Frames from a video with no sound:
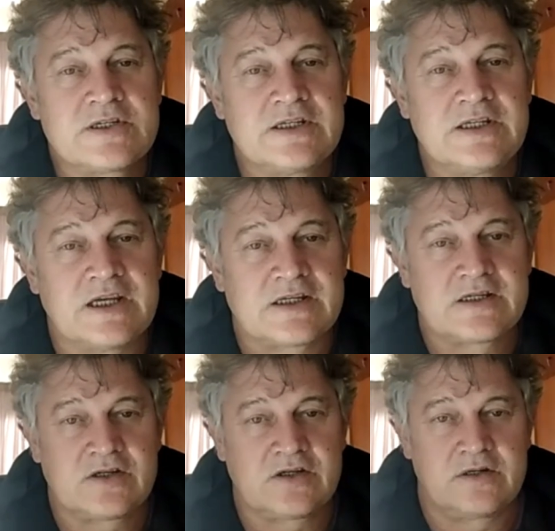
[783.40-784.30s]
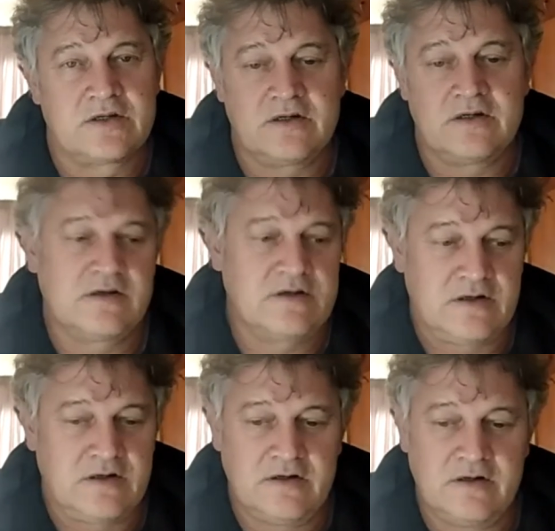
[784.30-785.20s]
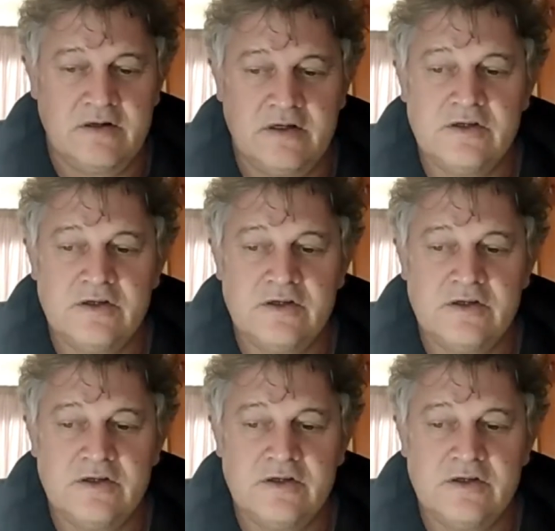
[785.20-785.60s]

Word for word: sticks in